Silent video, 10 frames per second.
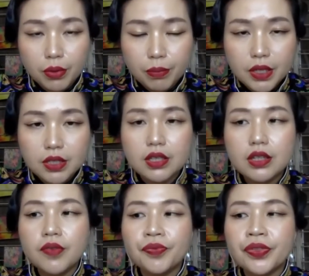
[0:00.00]
person
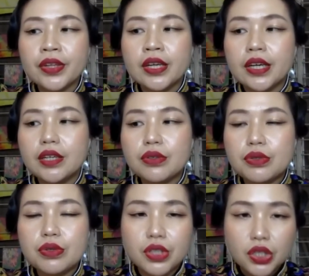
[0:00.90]
and
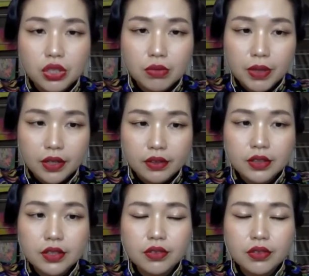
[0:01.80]
also a digital marketer